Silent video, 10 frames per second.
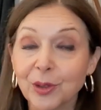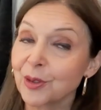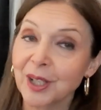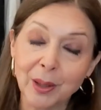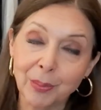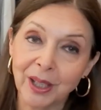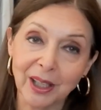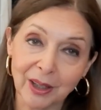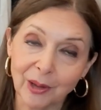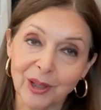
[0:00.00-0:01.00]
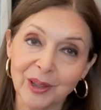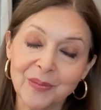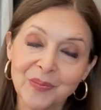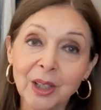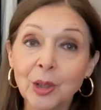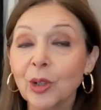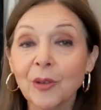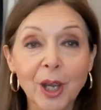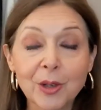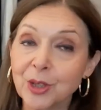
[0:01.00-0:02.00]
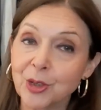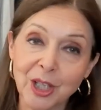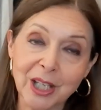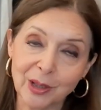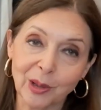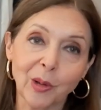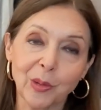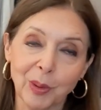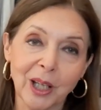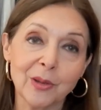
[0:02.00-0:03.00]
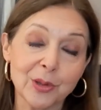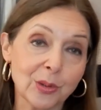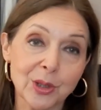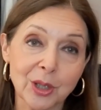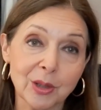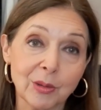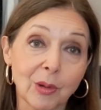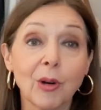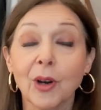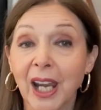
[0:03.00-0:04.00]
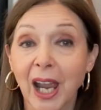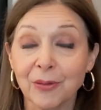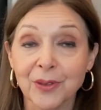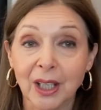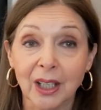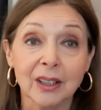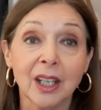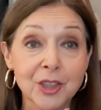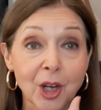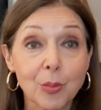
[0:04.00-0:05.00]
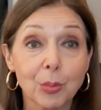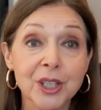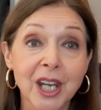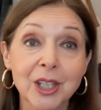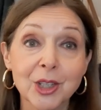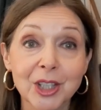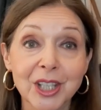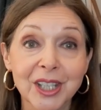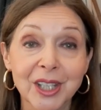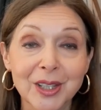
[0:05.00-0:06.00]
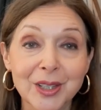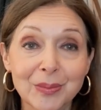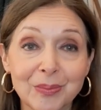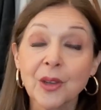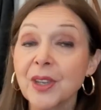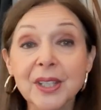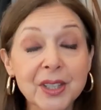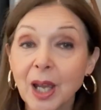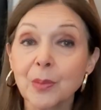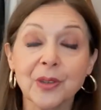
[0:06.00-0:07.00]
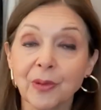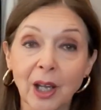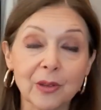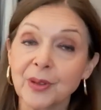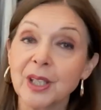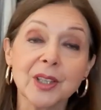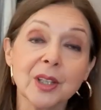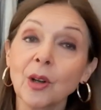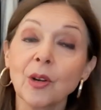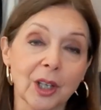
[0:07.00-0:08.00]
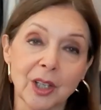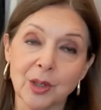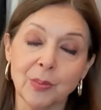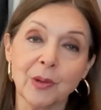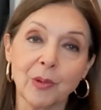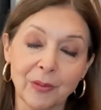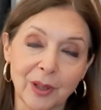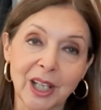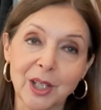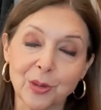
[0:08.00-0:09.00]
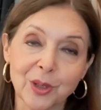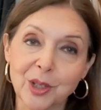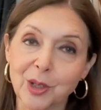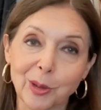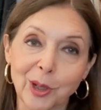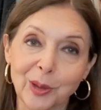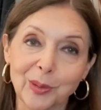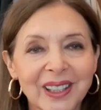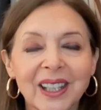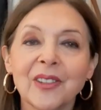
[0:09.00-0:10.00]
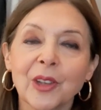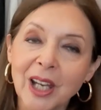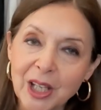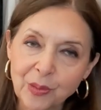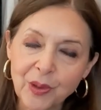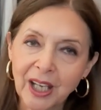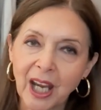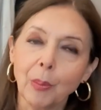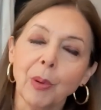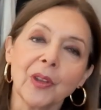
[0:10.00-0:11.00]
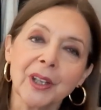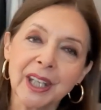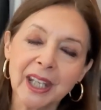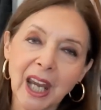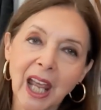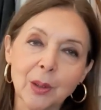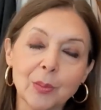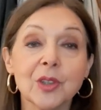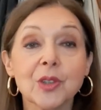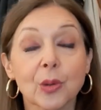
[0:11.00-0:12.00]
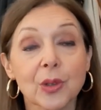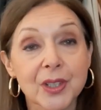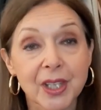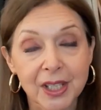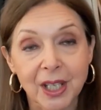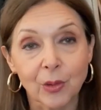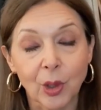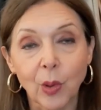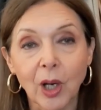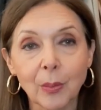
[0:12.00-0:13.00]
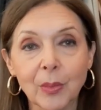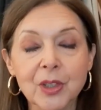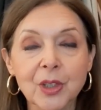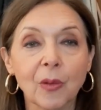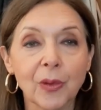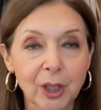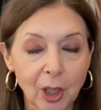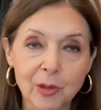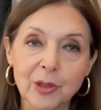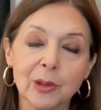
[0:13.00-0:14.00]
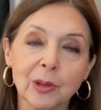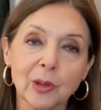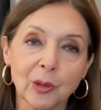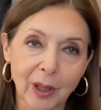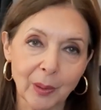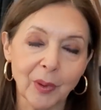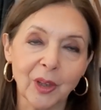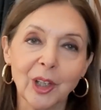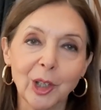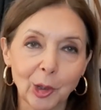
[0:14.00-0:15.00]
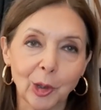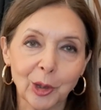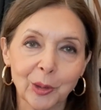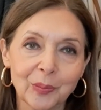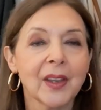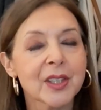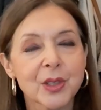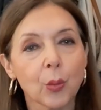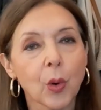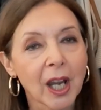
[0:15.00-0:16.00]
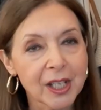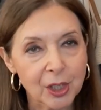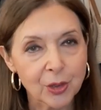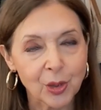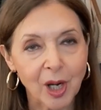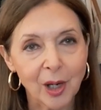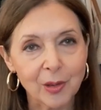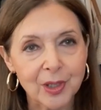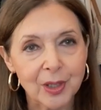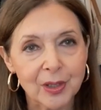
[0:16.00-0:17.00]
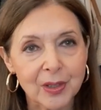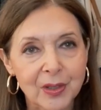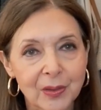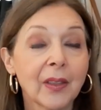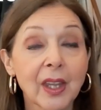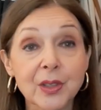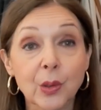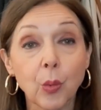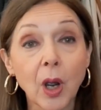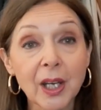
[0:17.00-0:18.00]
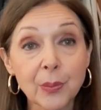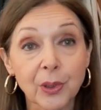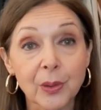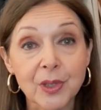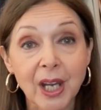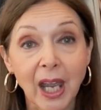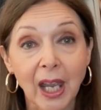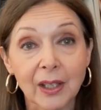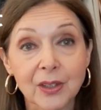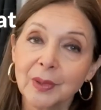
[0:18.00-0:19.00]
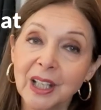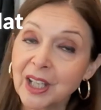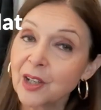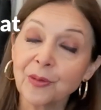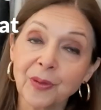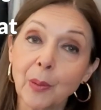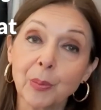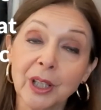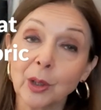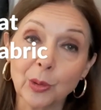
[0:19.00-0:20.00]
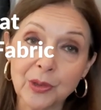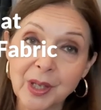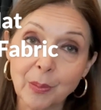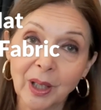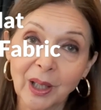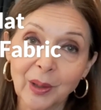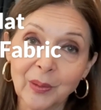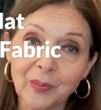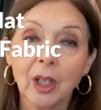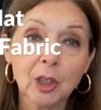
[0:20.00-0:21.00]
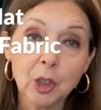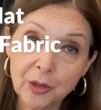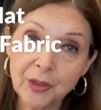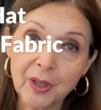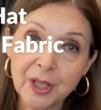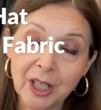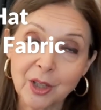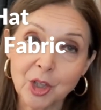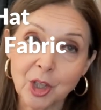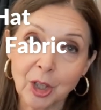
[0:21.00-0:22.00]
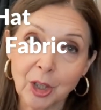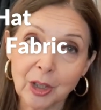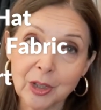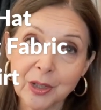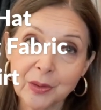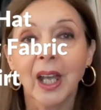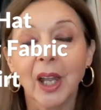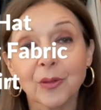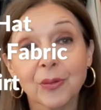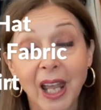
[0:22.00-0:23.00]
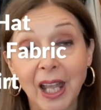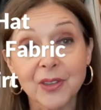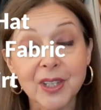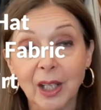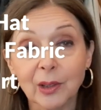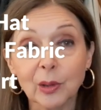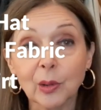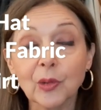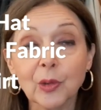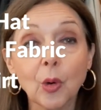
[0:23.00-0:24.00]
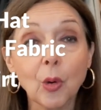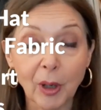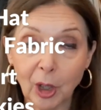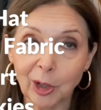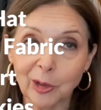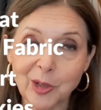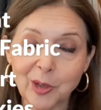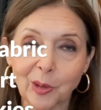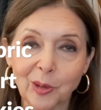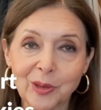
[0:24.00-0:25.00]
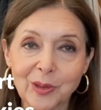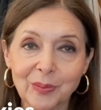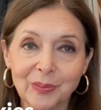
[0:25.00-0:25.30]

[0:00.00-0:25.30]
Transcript: through the hippie era, and you'll have owned a cheesecloth blouse or two, or a caftan, and don't pretend you didn't. So these types of outfits are not going to be revelatory to you. So let's recap on the key elements or aesthetic requirements of the coastal grandmother look. There's the wideish trousers, there's the wide-brimmed hat, linen fabric or similar, loose-fitting shirt, and flat sandals or Birkenstocks.